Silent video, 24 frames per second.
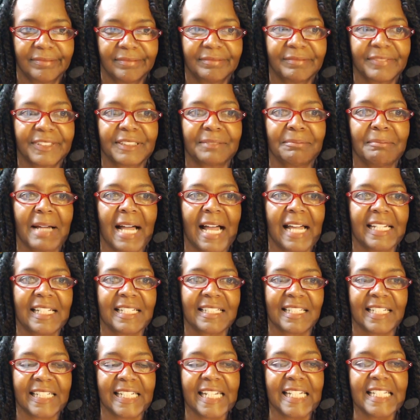So mine is
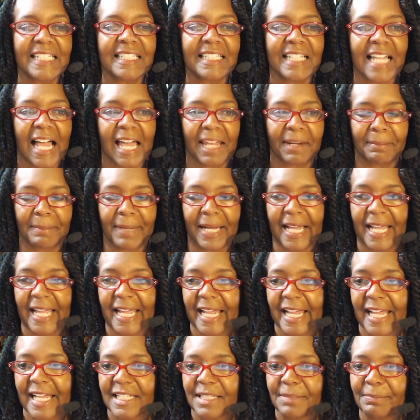the inside of my
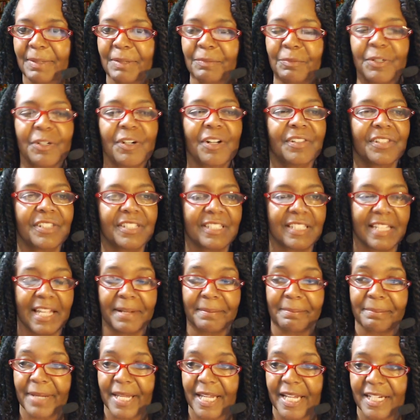ass, but we're on the same
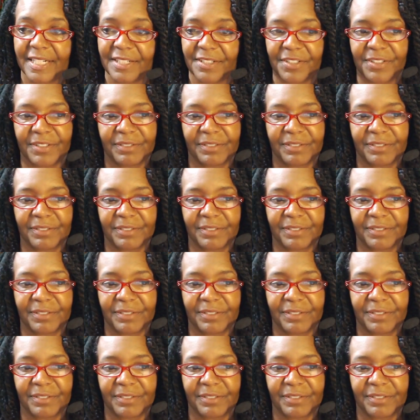page.